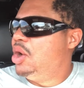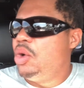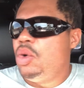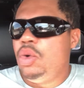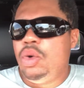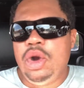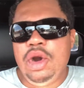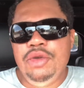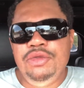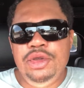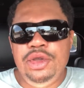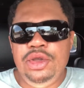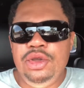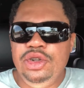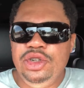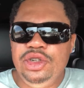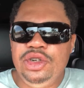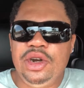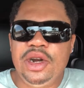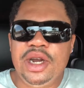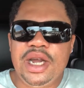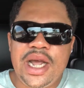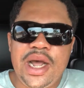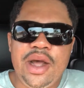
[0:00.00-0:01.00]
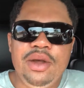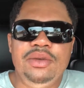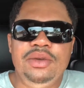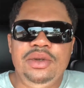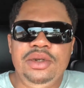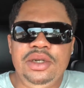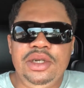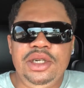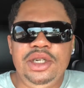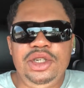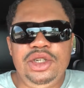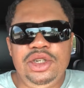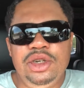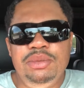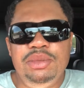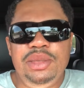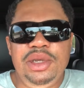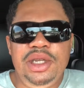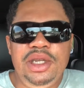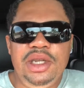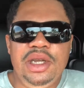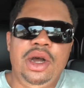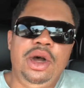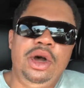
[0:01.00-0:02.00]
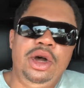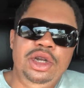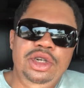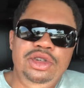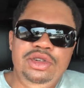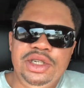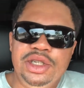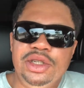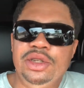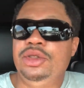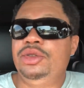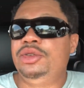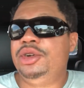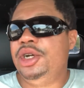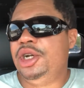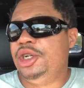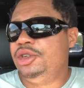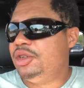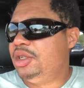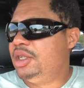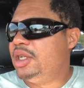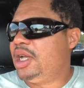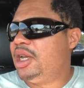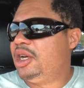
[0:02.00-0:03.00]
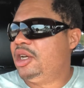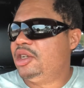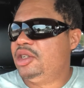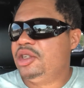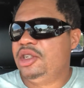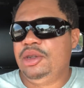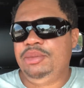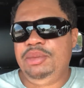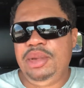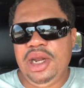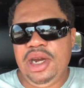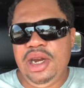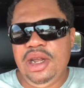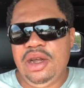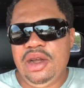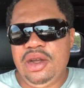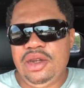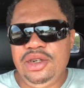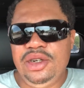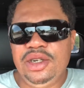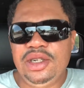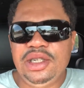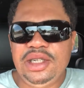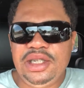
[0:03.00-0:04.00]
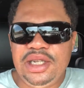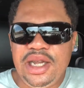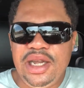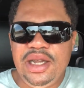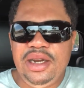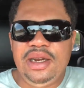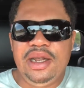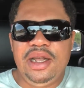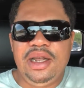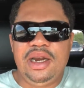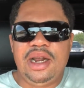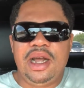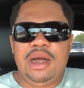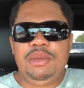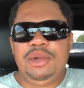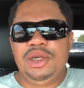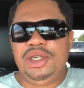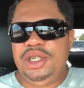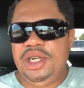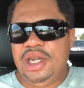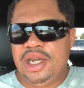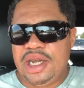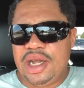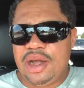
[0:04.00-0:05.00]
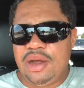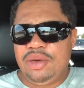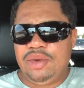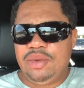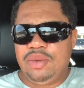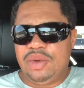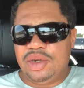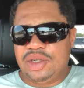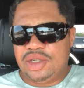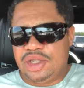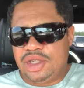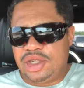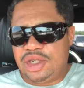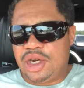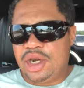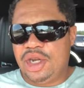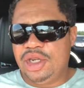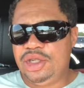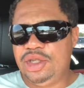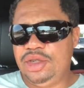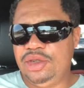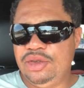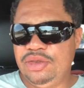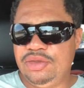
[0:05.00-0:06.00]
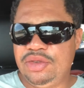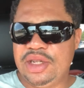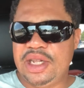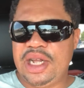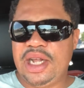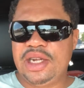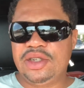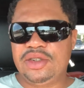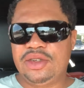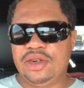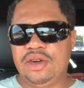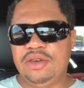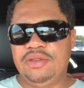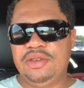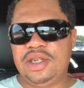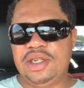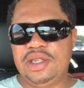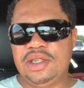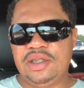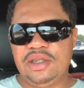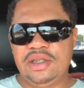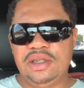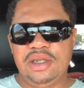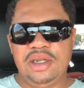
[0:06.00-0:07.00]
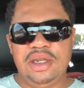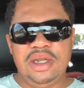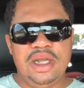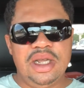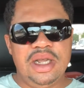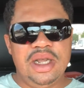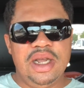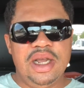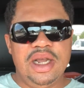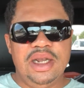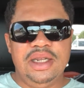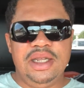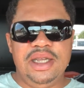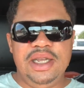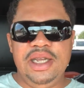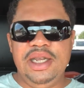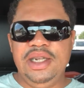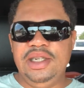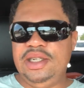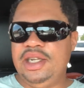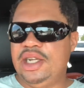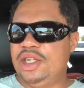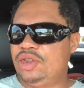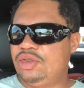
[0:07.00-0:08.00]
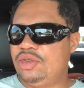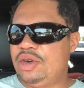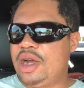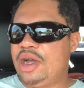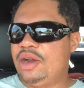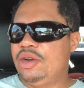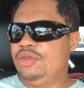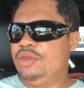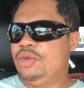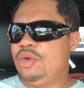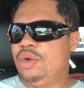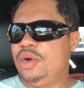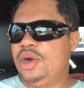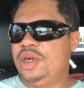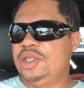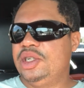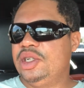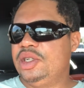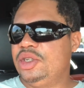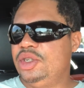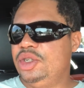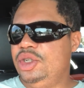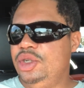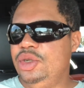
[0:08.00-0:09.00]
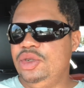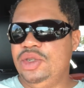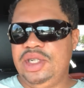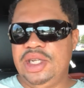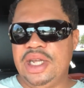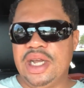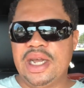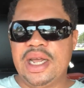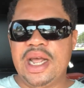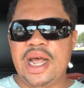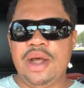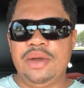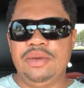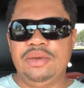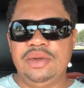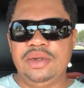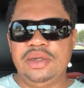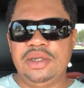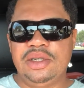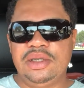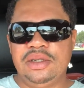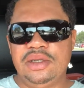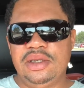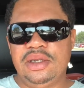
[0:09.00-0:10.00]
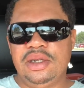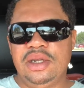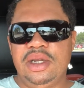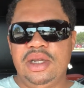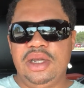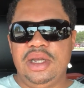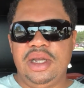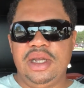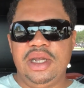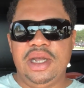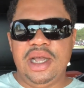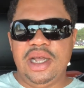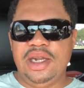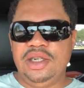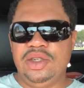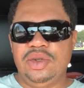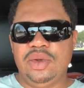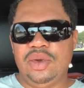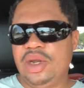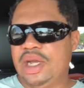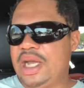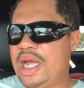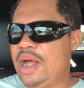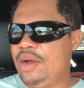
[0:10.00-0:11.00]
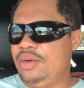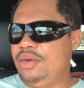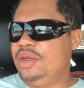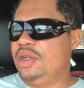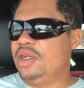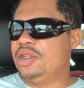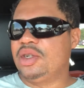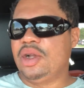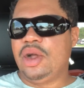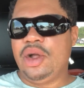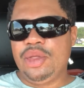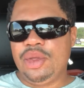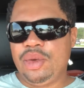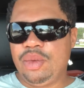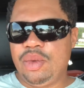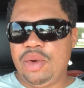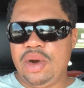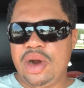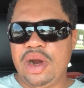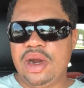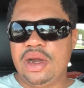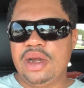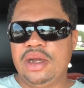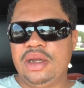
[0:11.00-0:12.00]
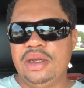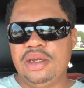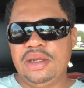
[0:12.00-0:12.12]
Or if you use your accountant, it should be $100 to $300 depending on your state and how much the accountant wants to charge you for that service. The easiest route, of course, is to use the accountant. And so the accountant does all the work